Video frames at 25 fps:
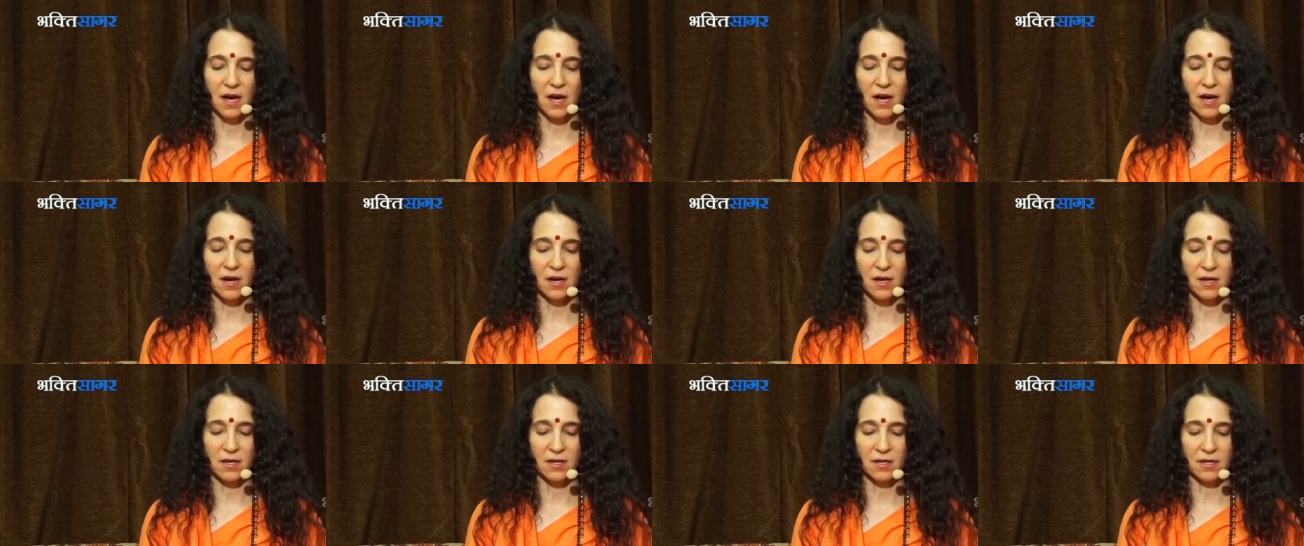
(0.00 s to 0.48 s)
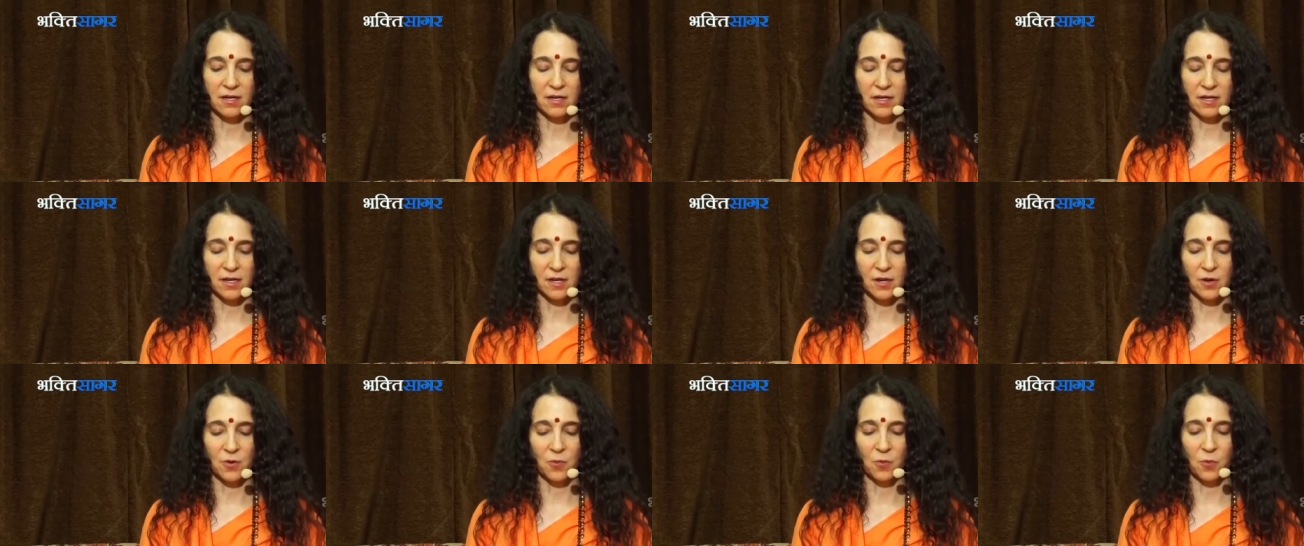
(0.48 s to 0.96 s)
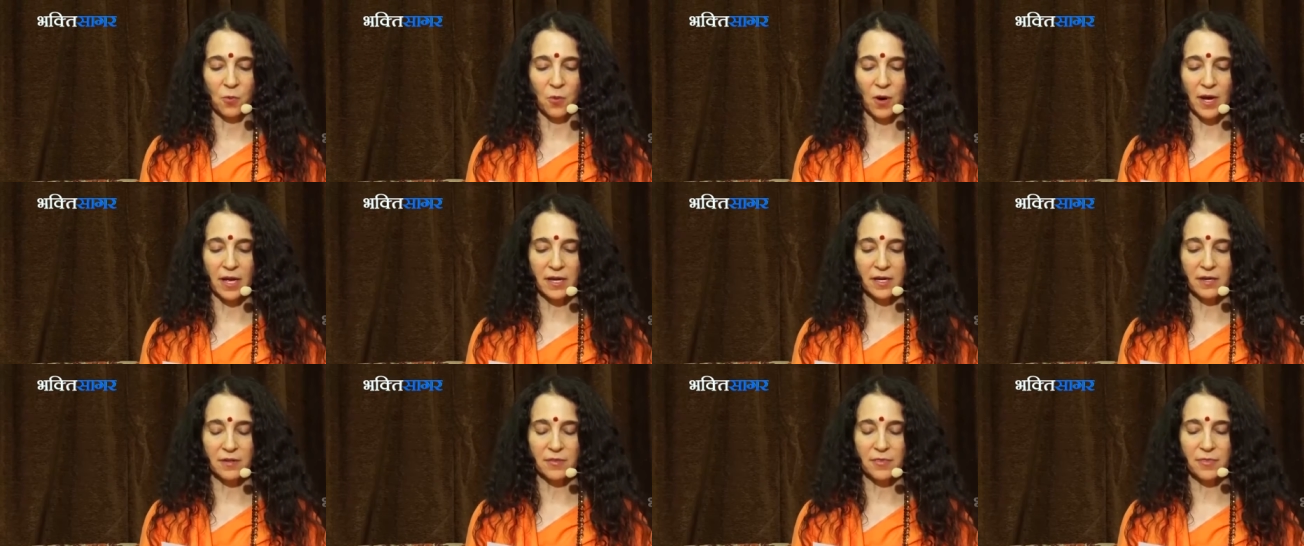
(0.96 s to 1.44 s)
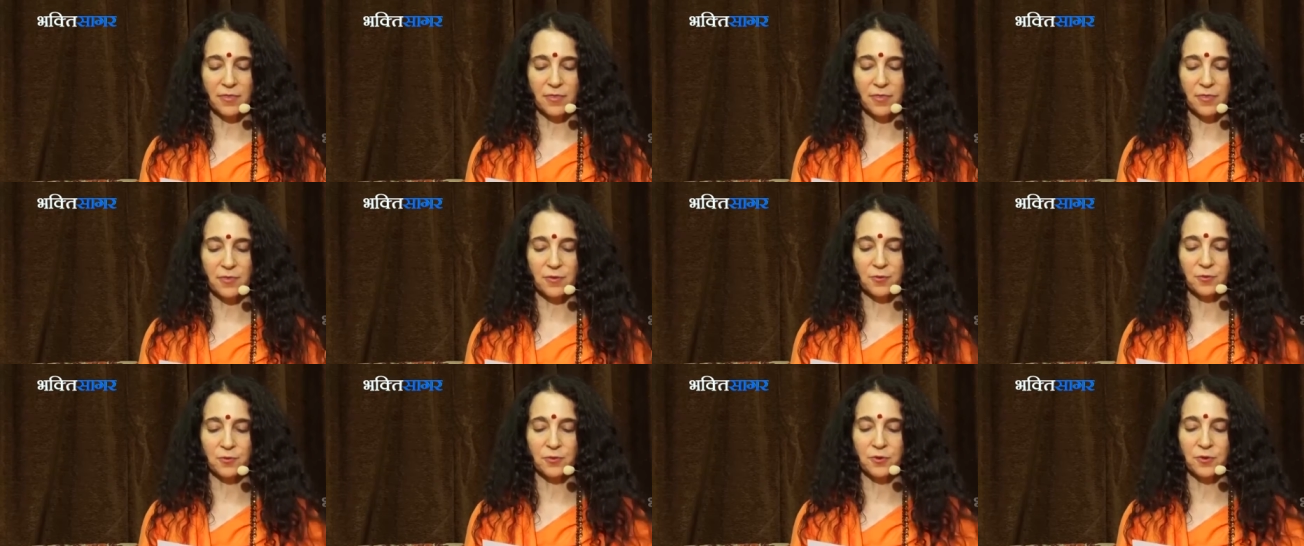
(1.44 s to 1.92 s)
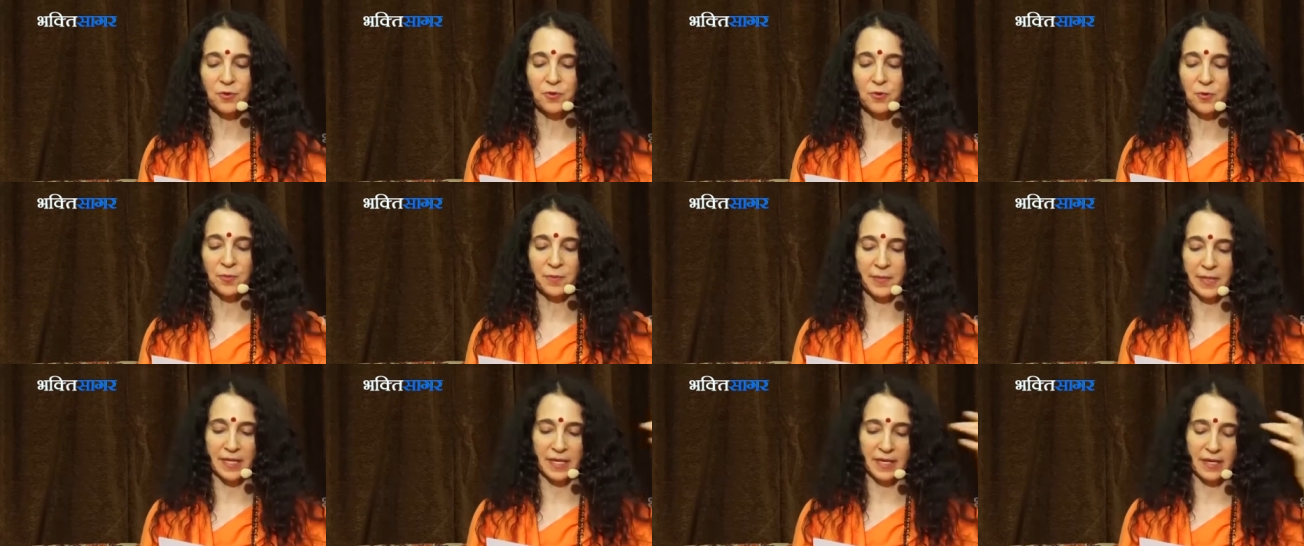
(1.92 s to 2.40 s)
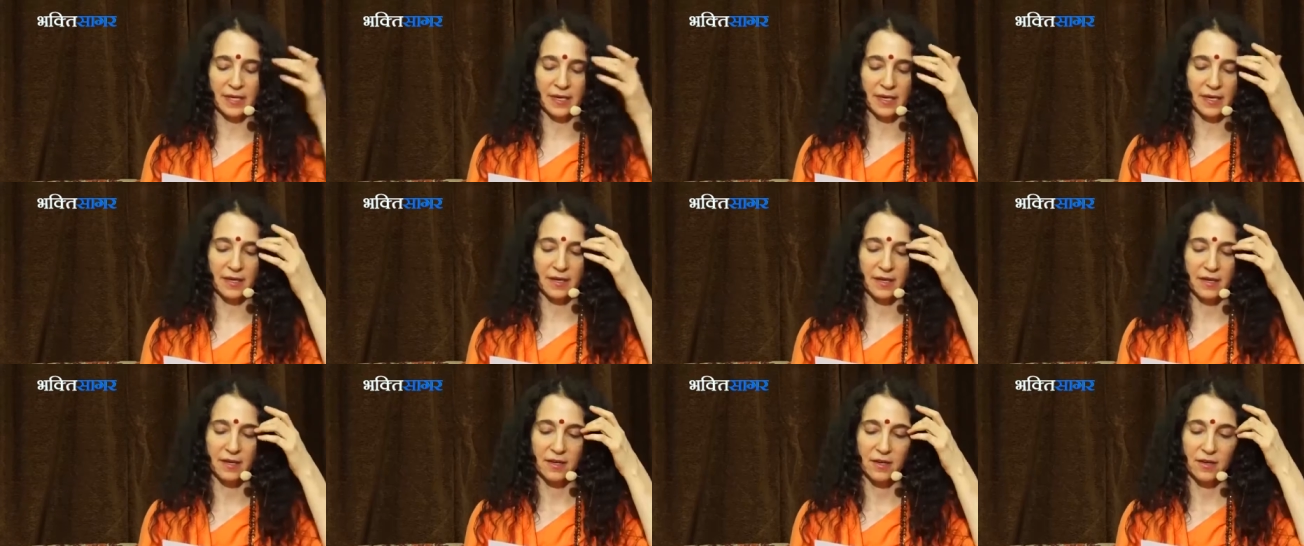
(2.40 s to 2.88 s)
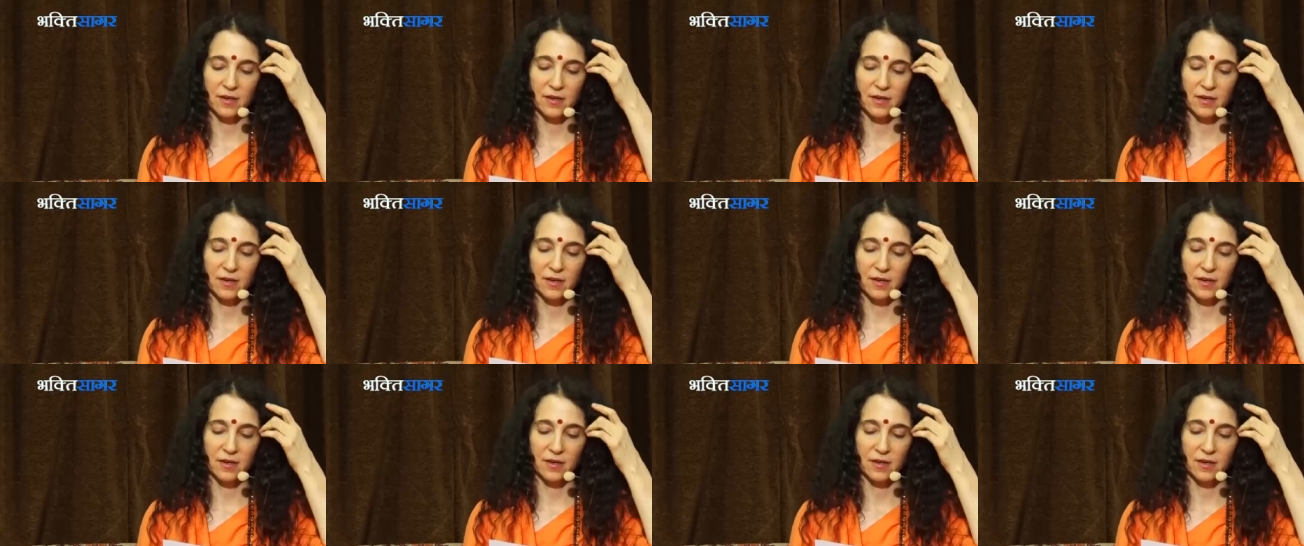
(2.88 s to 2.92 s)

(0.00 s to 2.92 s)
on what through me